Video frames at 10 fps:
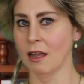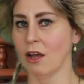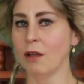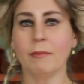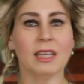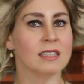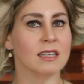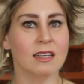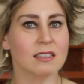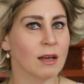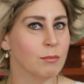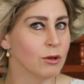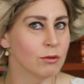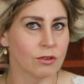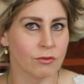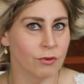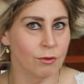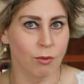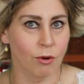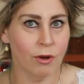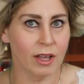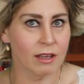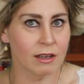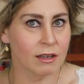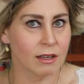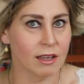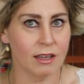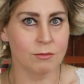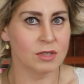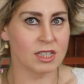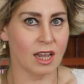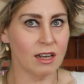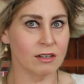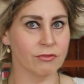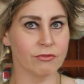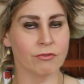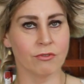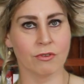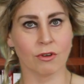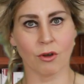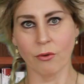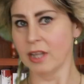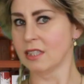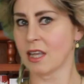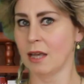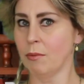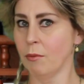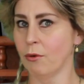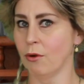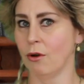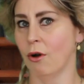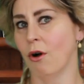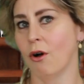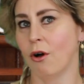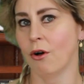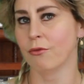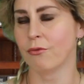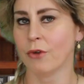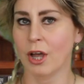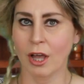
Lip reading: Hermes is a beautiful boy himself, quite capable of